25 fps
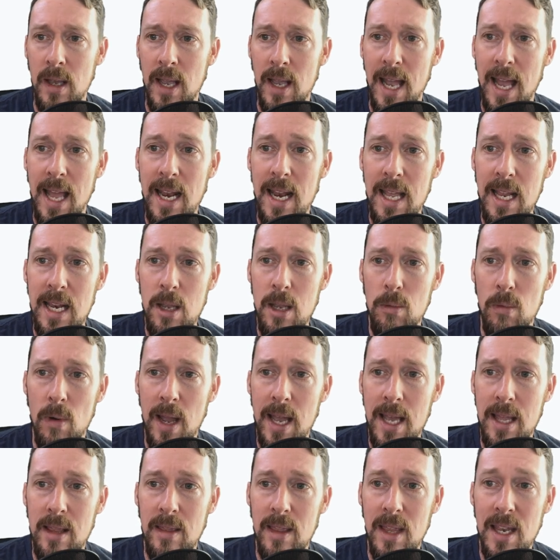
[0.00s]
At any
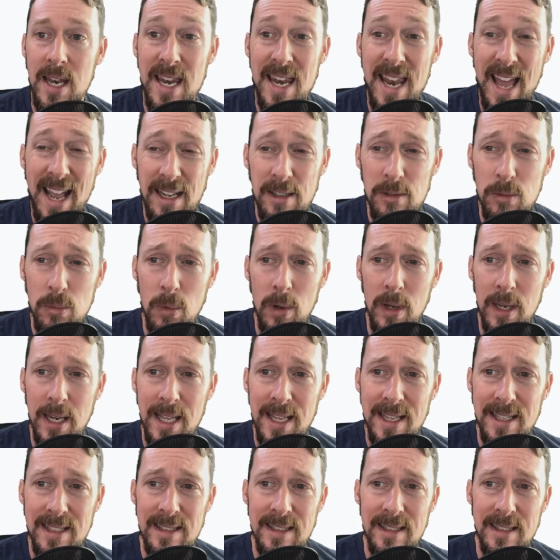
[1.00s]
rate, the next one
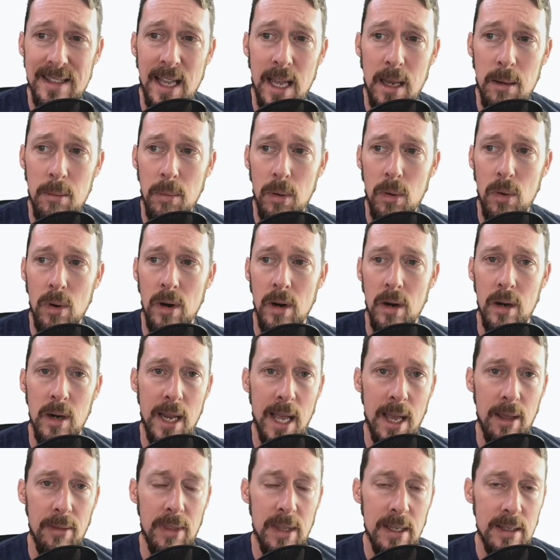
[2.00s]
is set border.
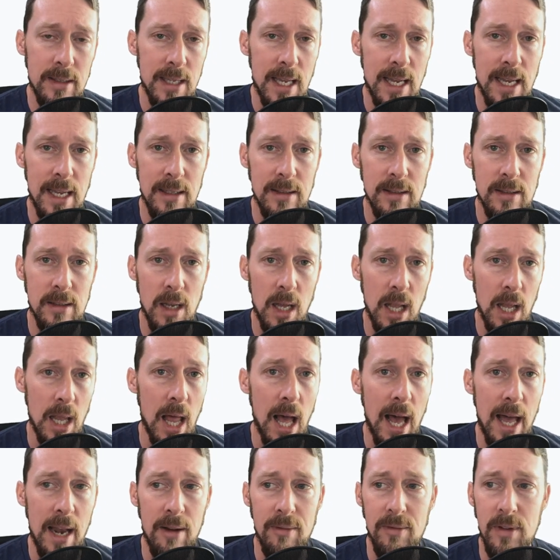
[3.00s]
Now, this has a
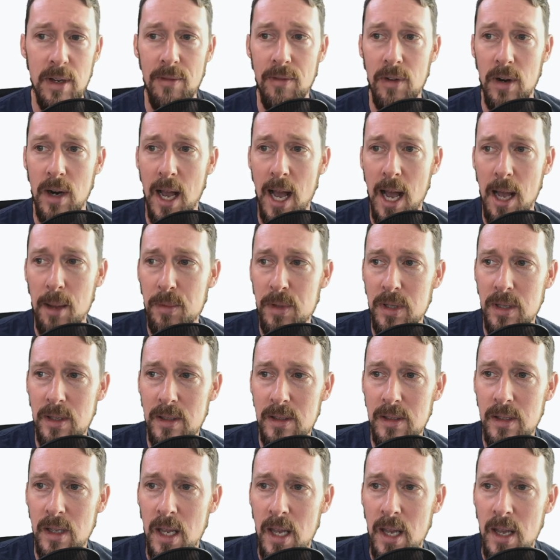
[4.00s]
lot of different
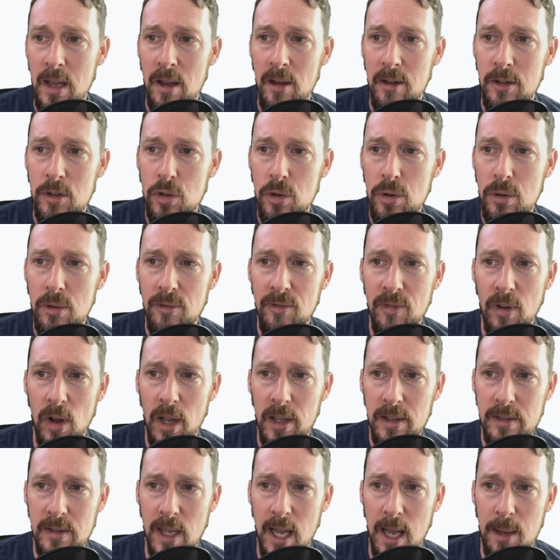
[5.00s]
options, true,
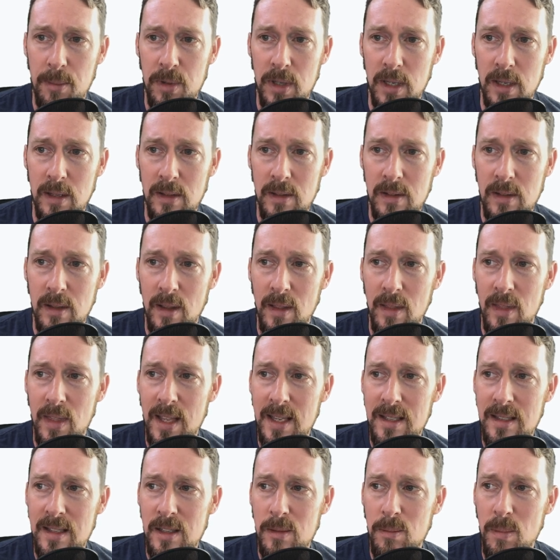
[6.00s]
false options.
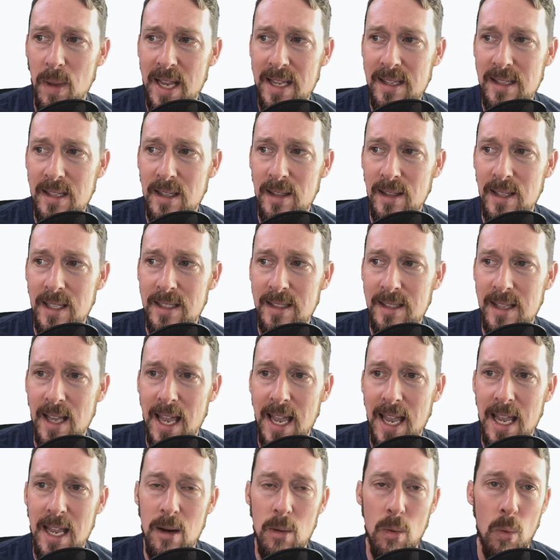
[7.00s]
This is basically
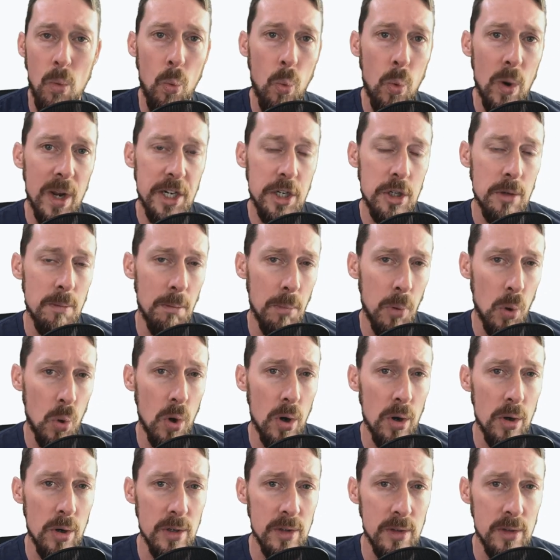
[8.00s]
saying which
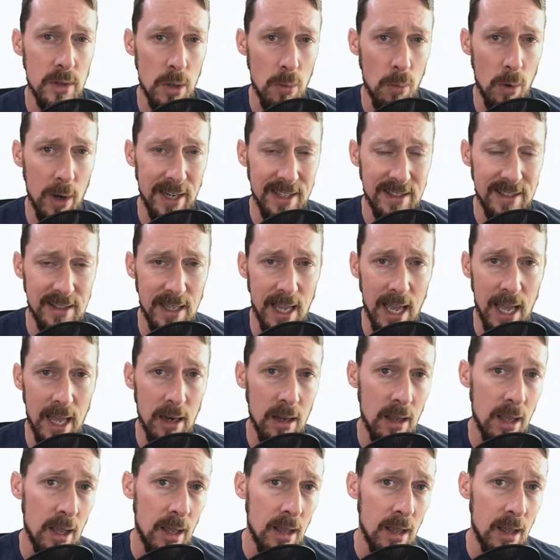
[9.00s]
borders you want to set,